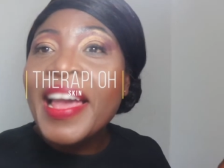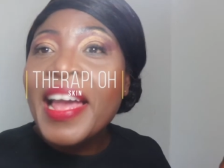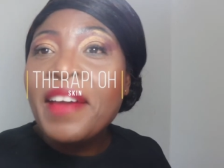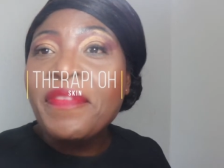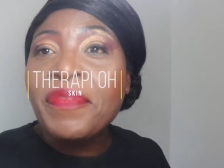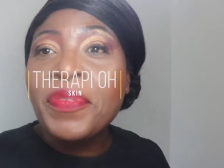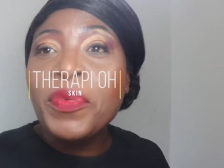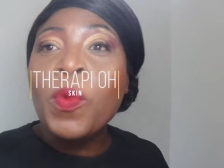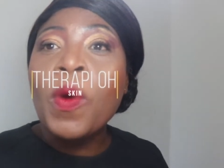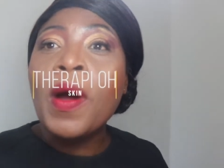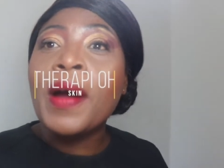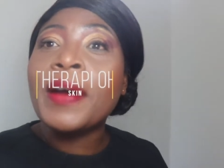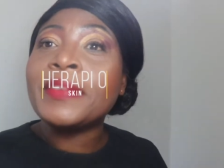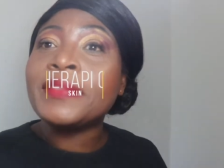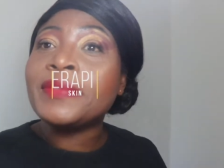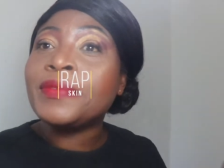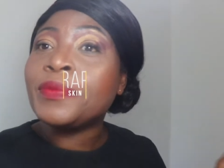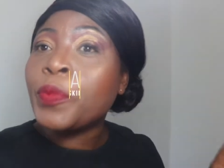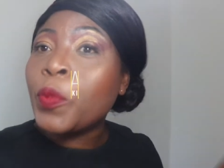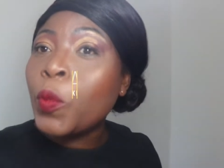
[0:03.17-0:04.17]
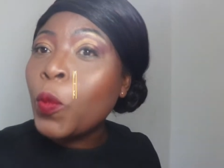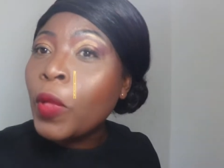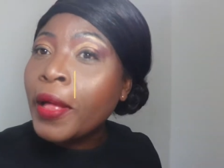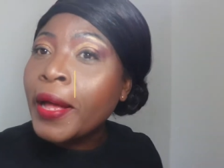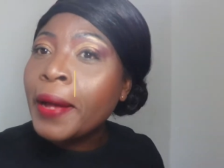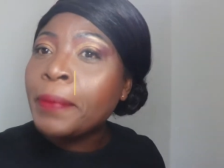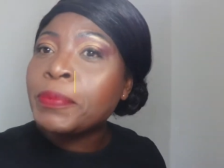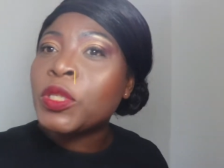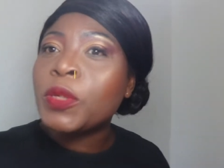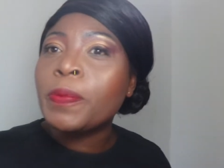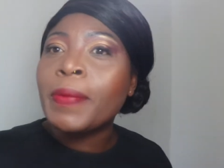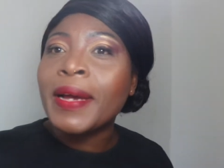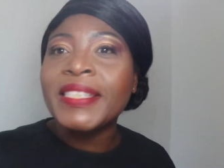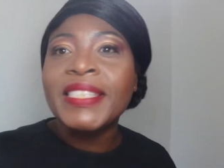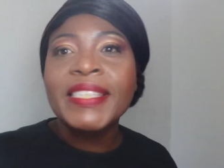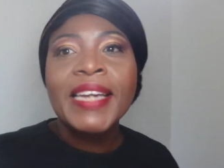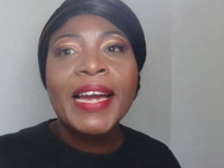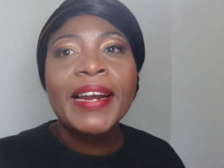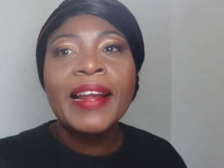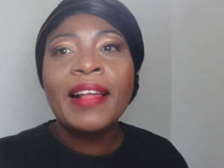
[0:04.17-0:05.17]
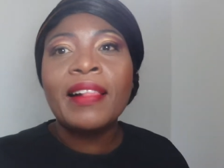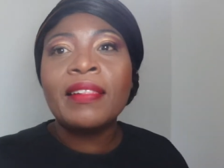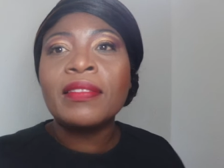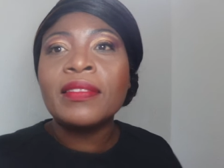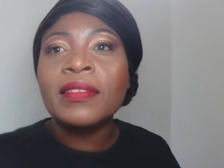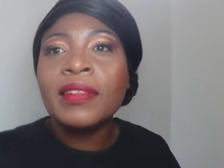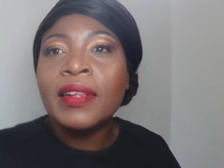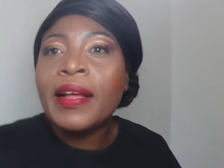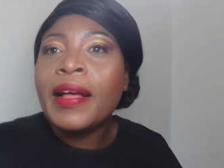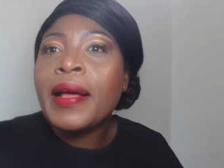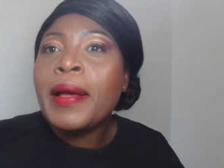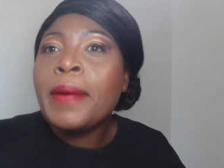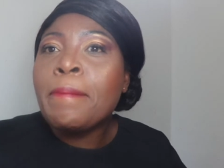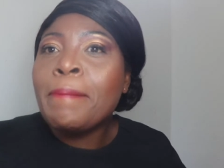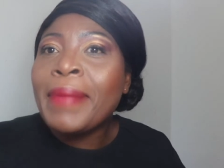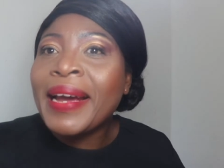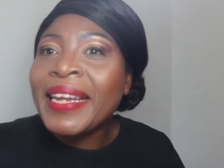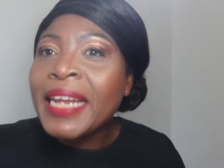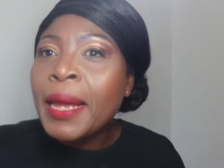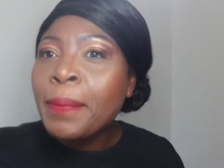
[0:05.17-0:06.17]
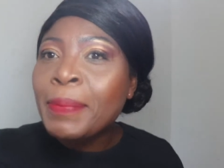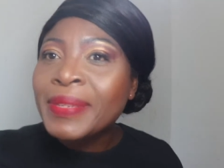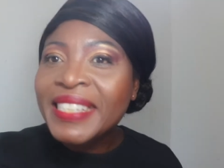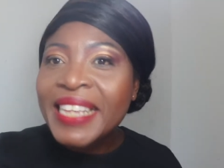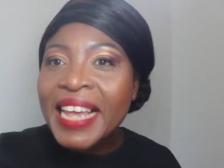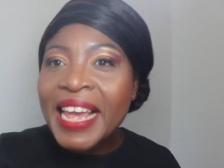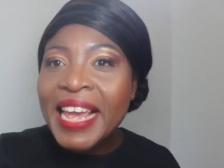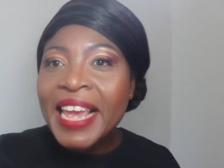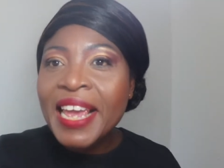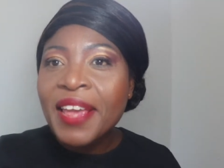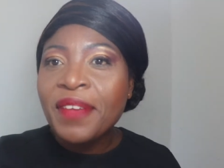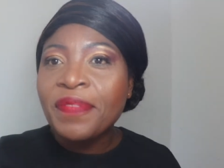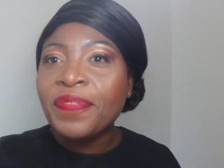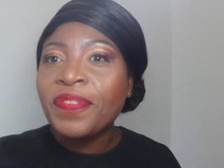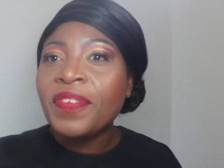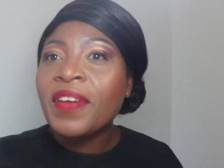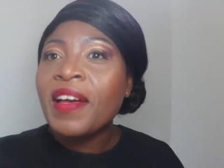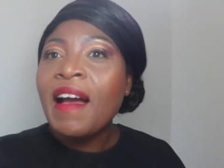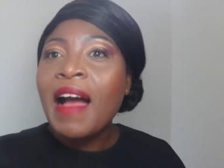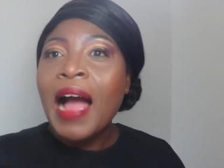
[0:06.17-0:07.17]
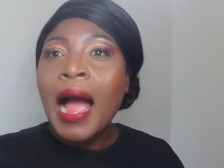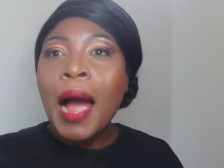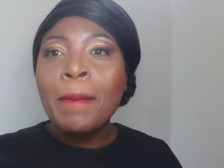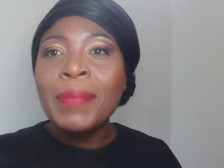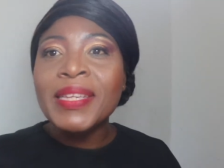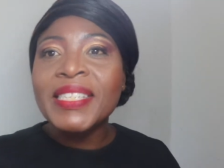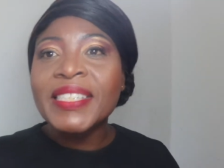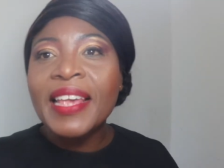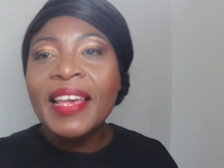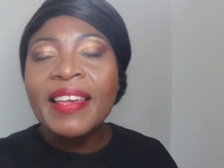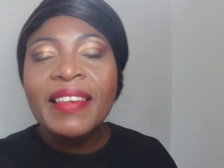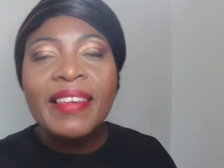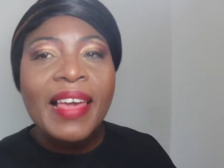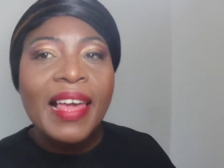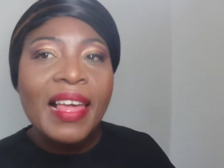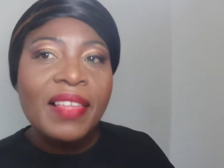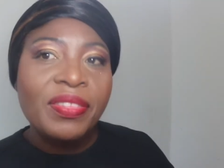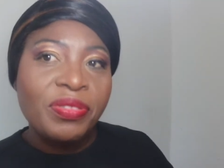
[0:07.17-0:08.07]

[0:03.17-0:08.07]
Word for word: everyone welcome to my channel my name is Eve I'm a skincare